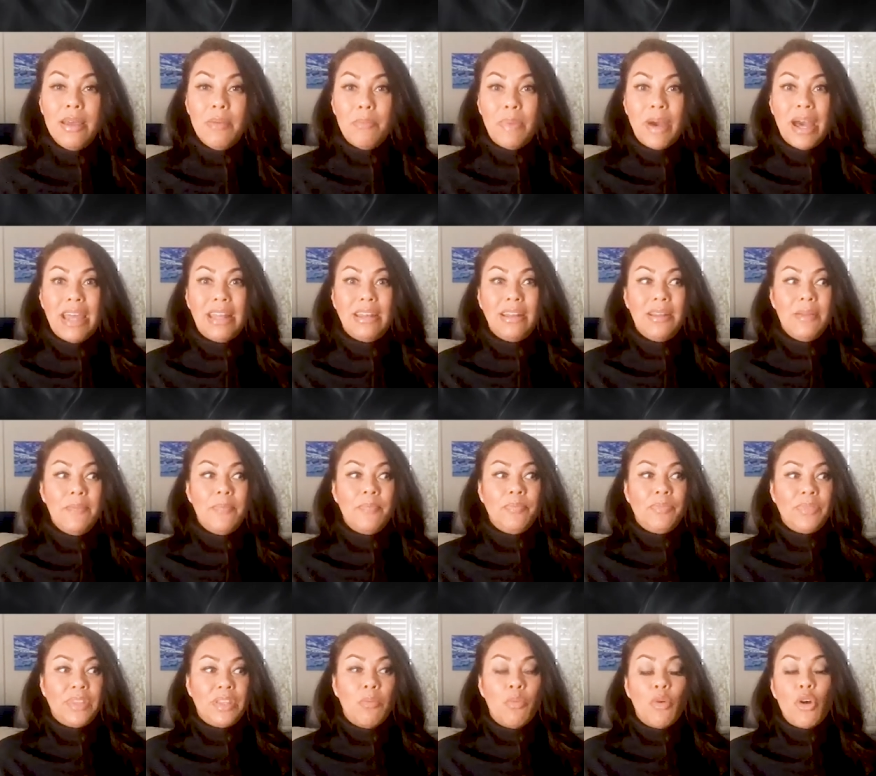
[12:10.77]
but
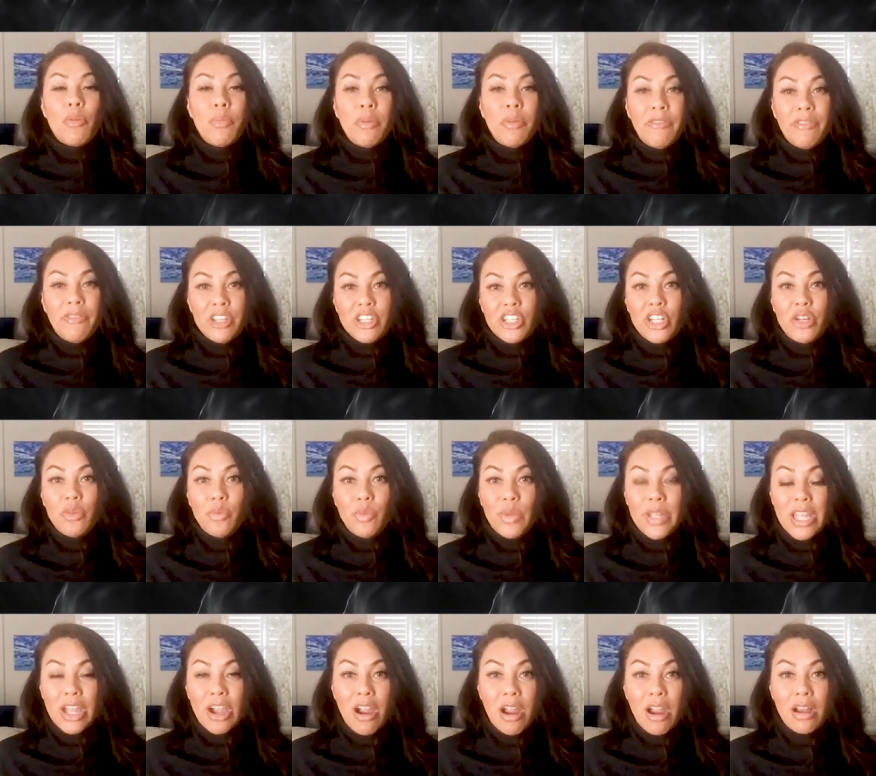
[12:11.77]
the more proficient
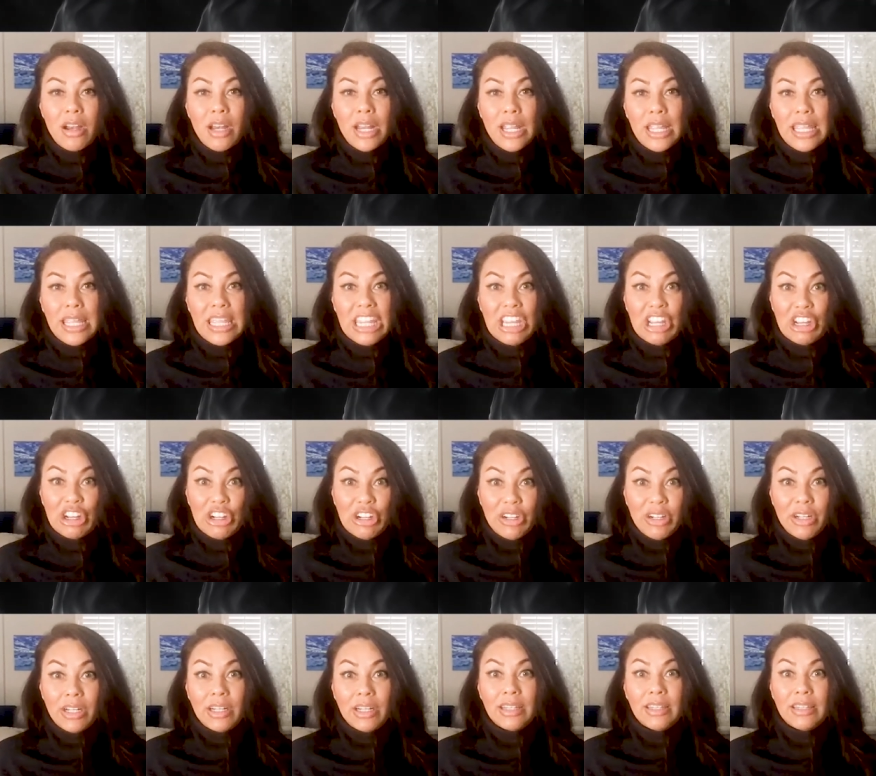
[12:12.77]
we are
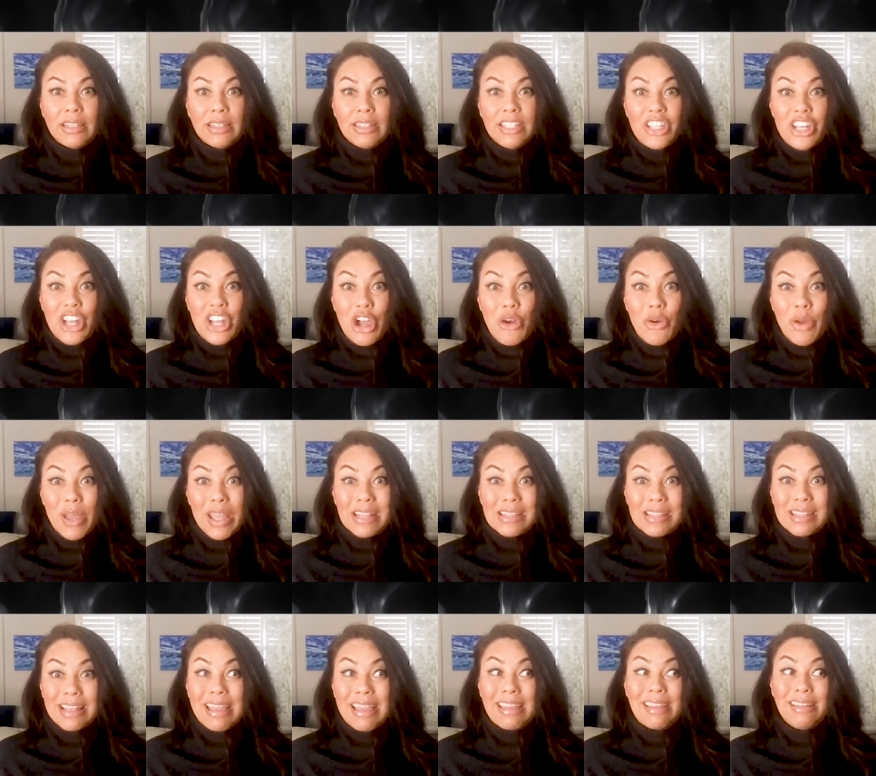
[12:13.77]
here you know
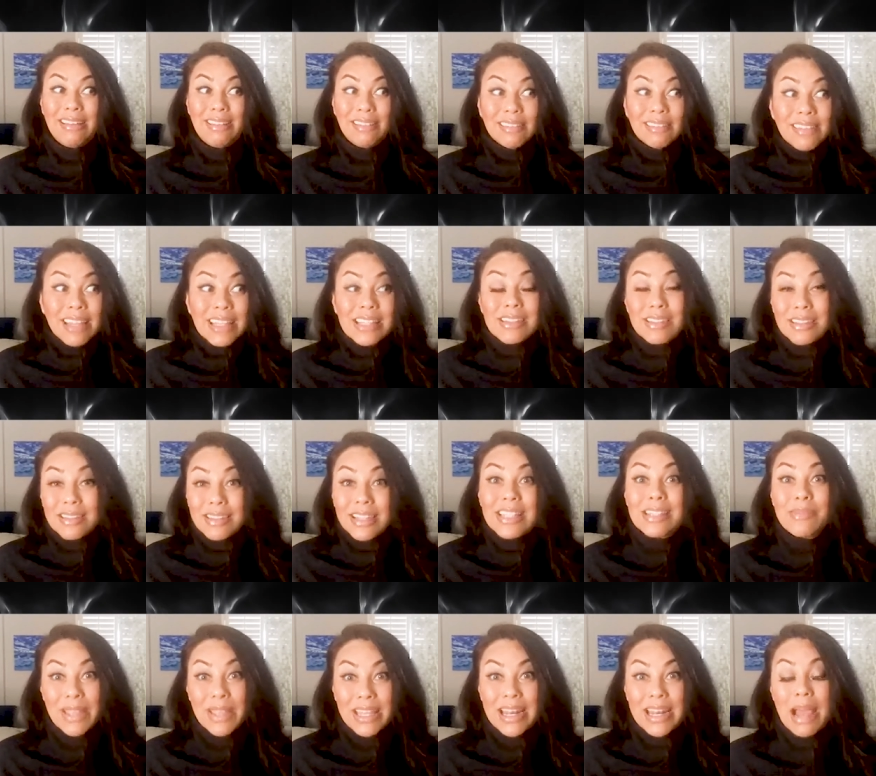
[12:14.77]
it's like let's
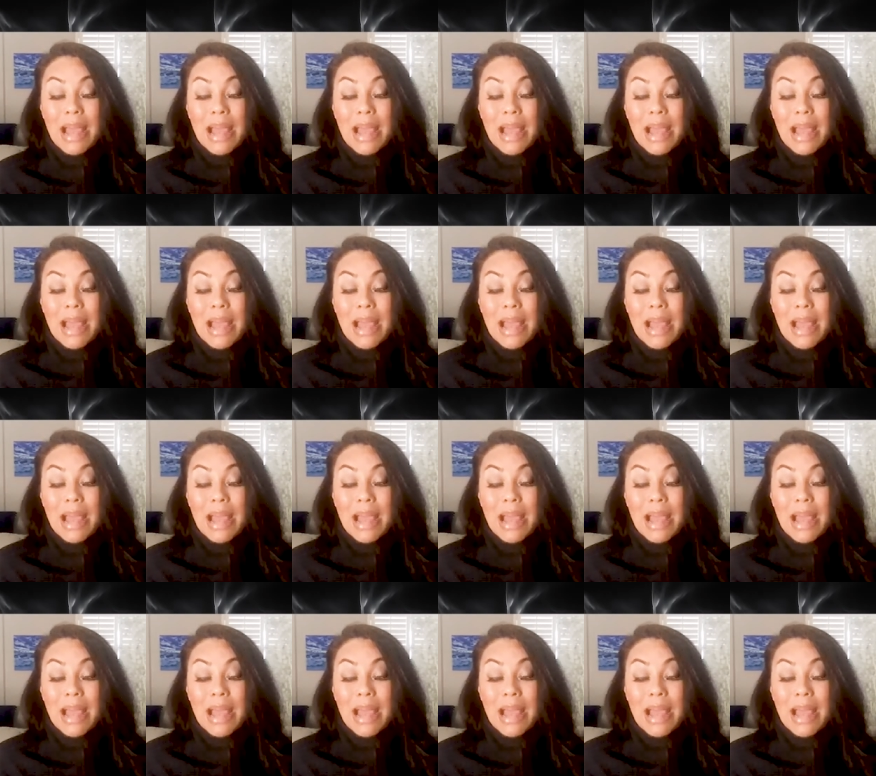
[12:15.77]
let's make it